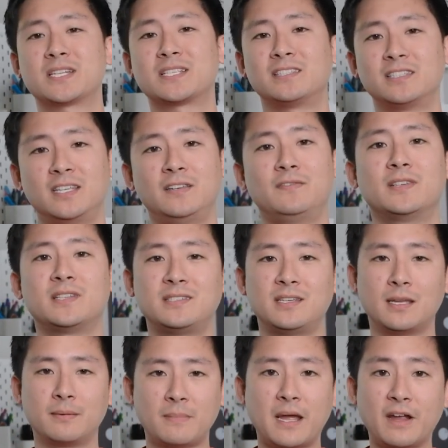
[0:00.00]
just leave this
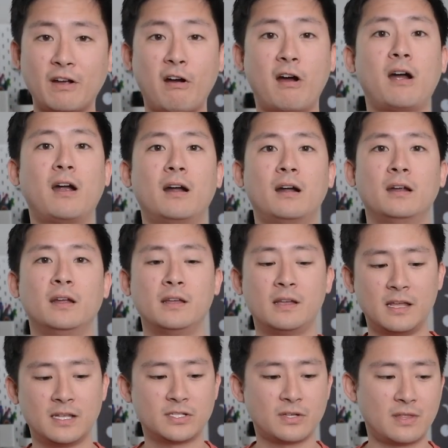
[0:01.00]
thing in my car
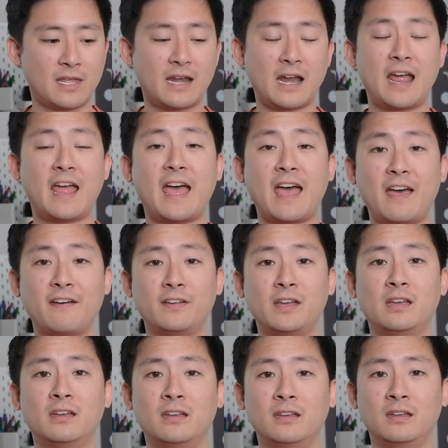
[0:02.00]
so that I have,
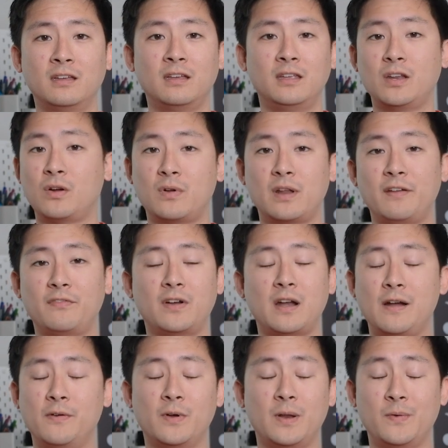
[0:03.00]
you know,
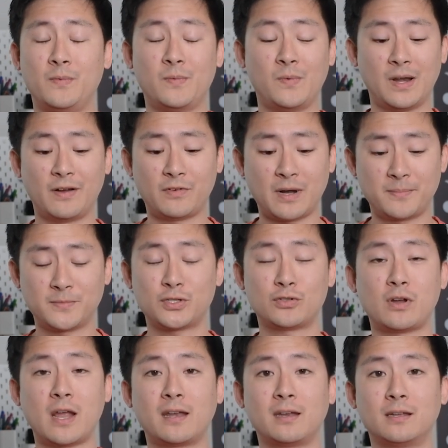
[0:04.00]
whenever I'm
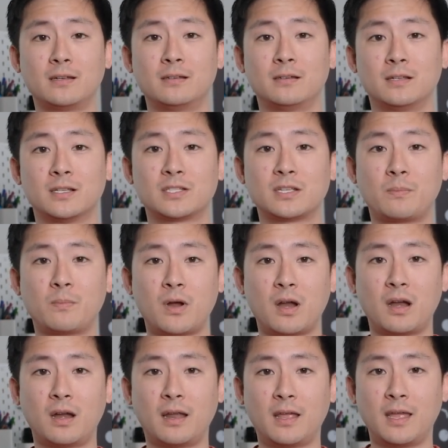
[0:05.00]
stranded
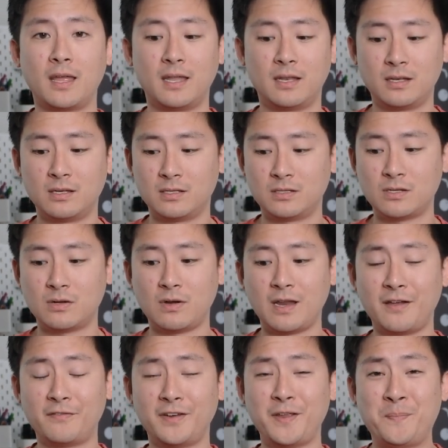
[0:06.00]
somewhere and don't
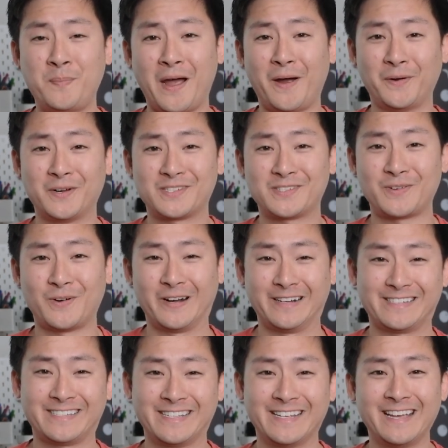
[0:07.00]
have any power
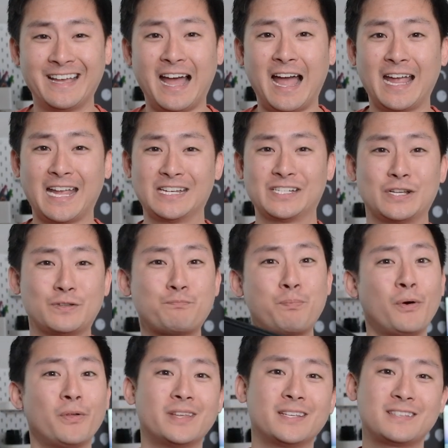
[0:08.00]
source, I can just
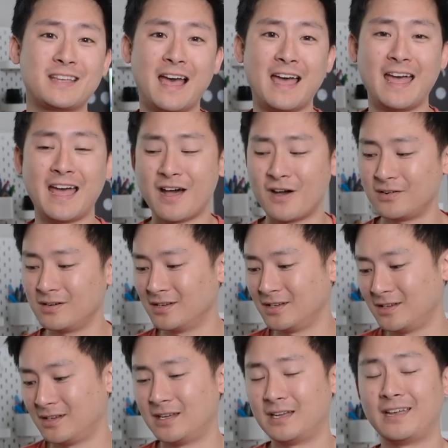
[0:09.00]
pull this guy out
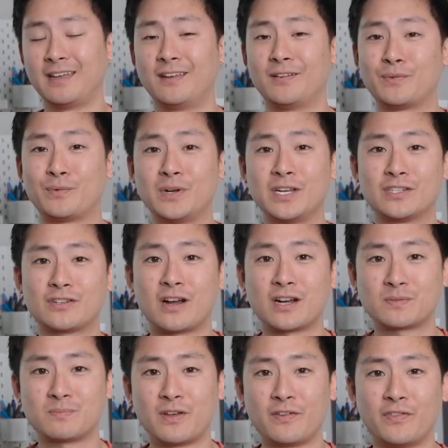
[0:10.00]
and
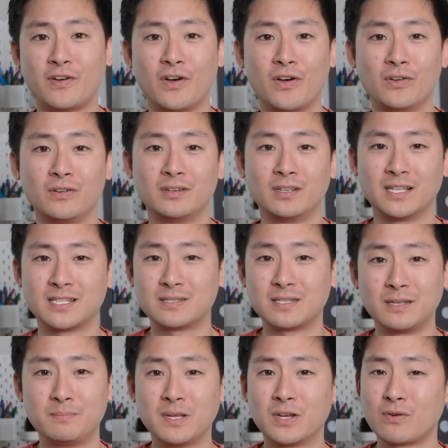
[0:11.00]
recharge my phone.
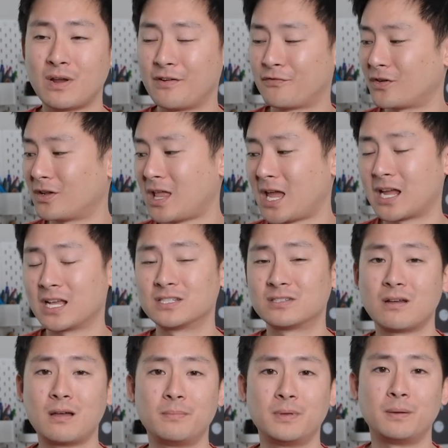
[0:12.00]
It'd be great for like a
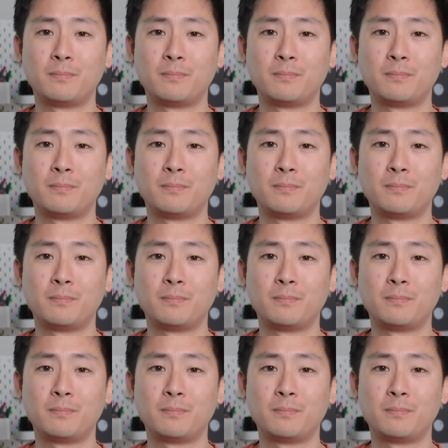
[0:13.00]
zombie